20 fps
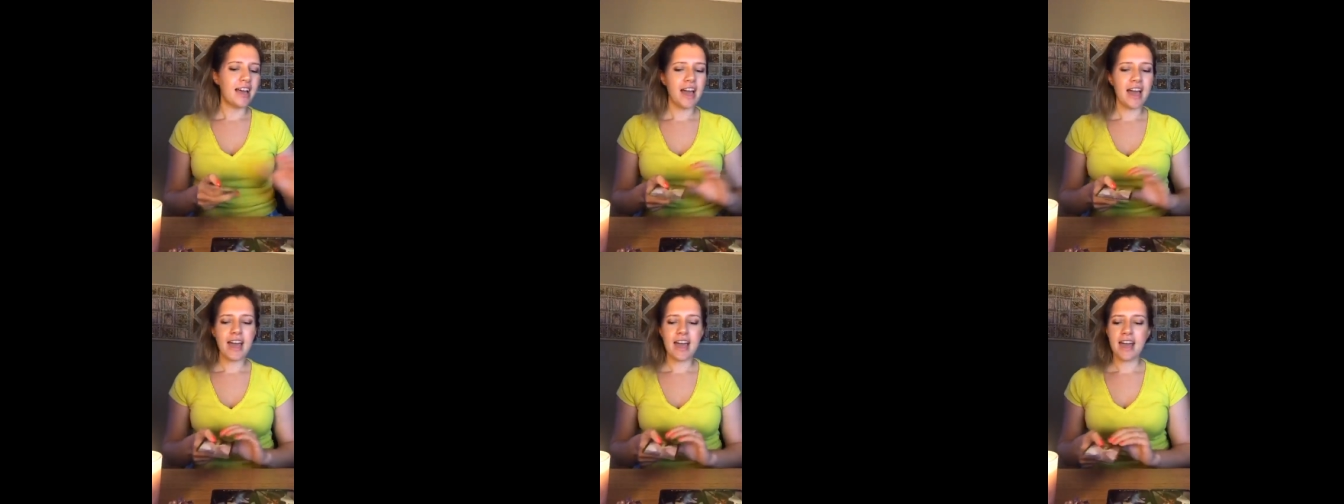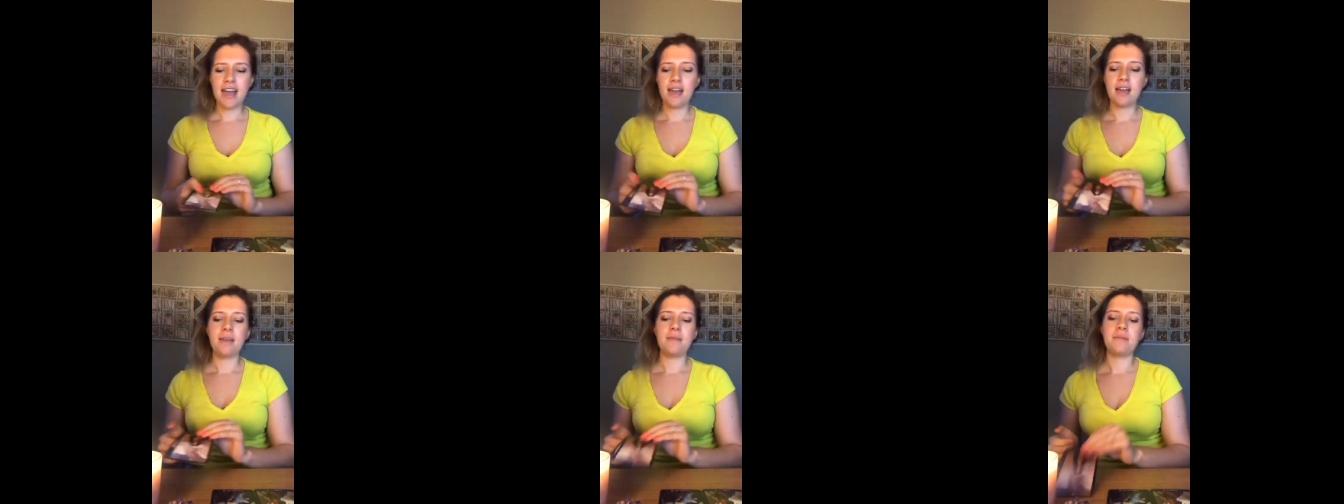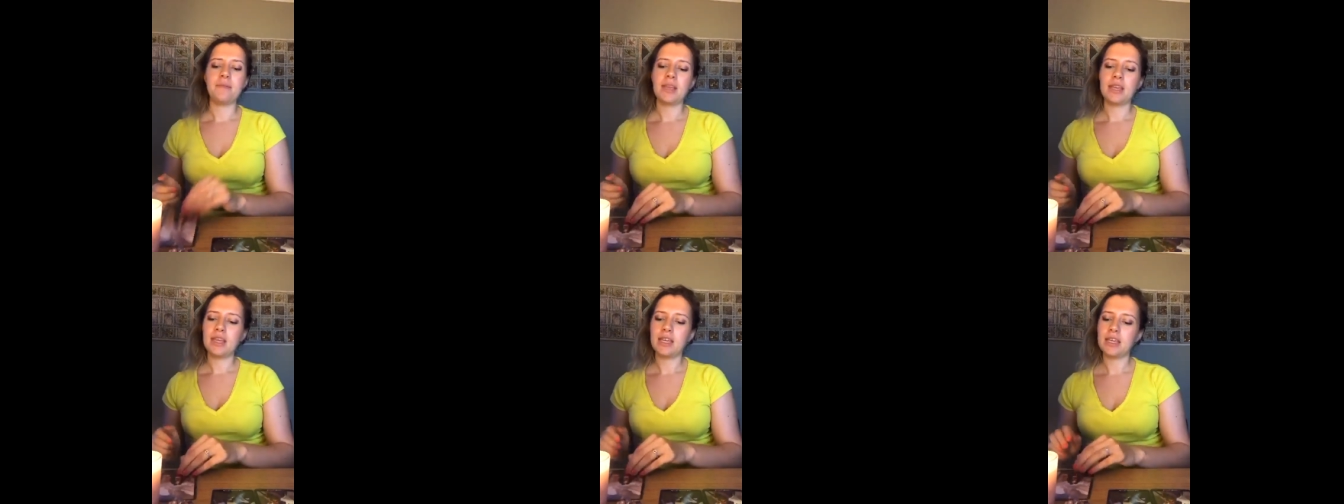
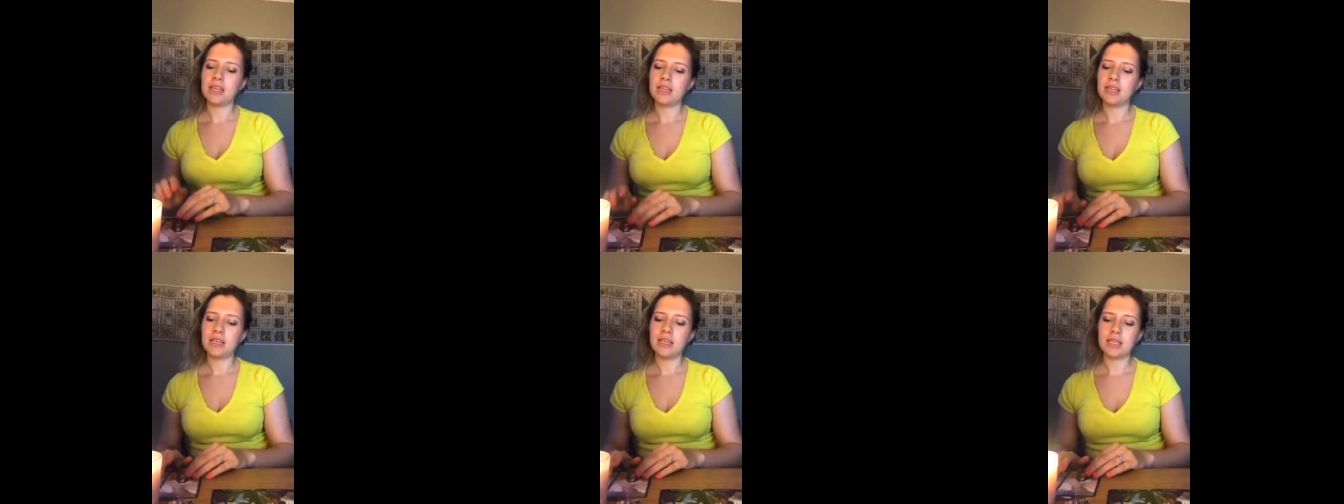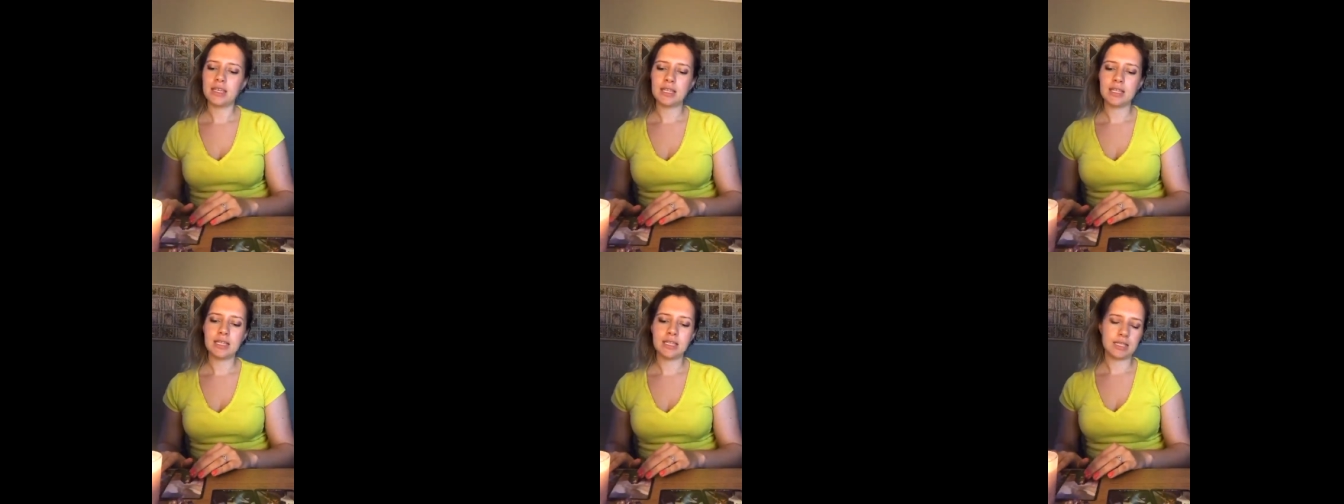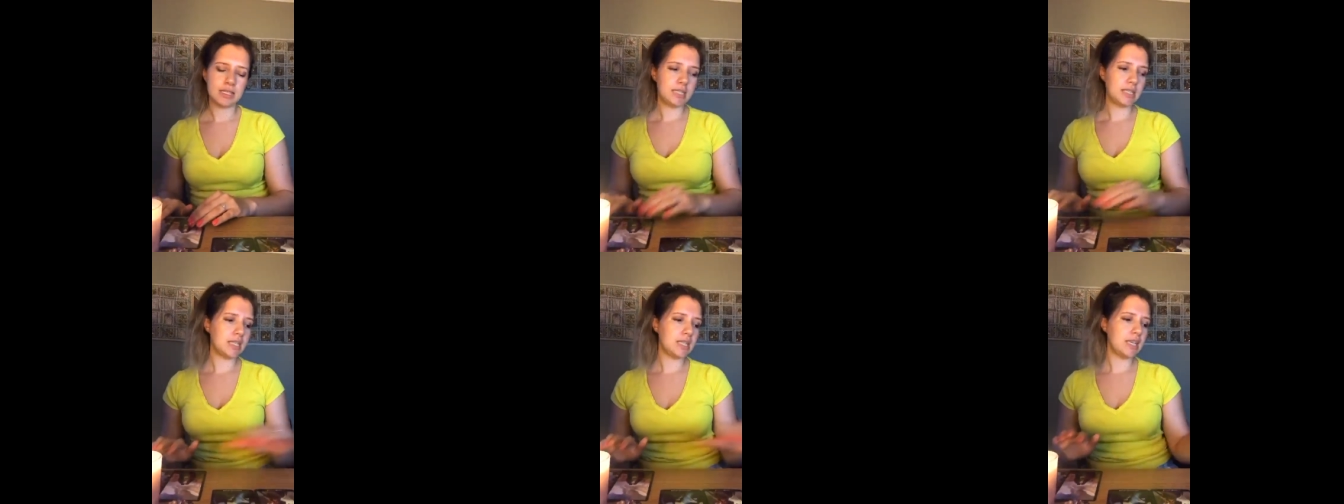Um,
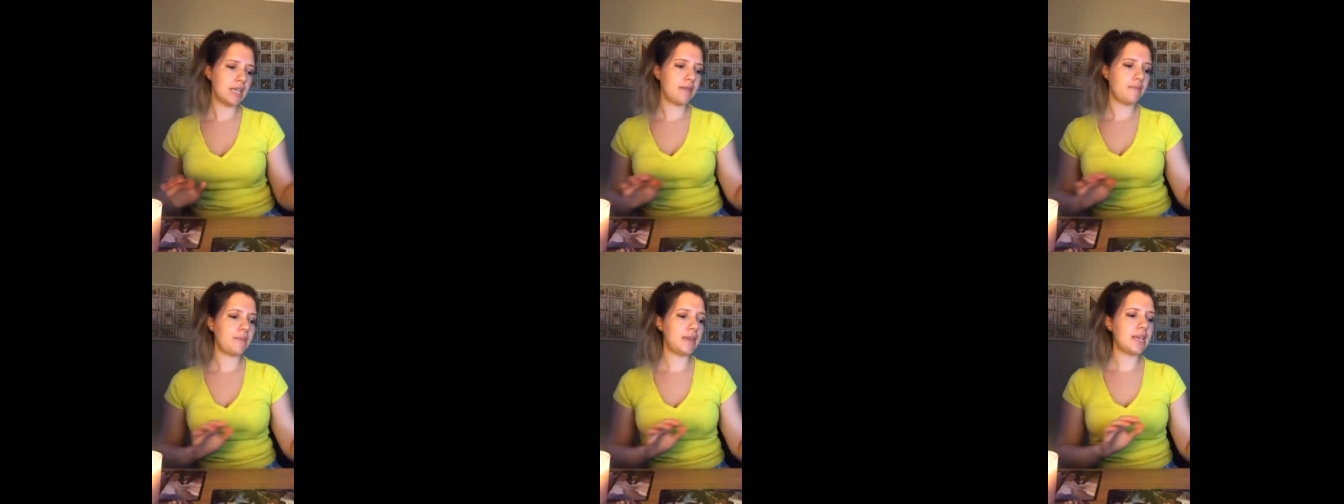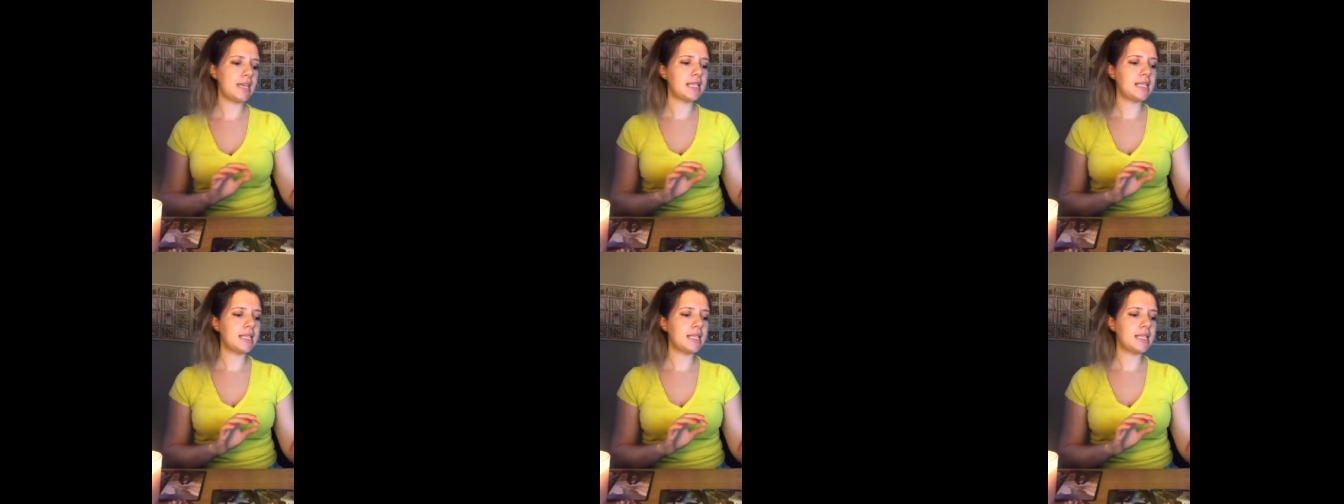give me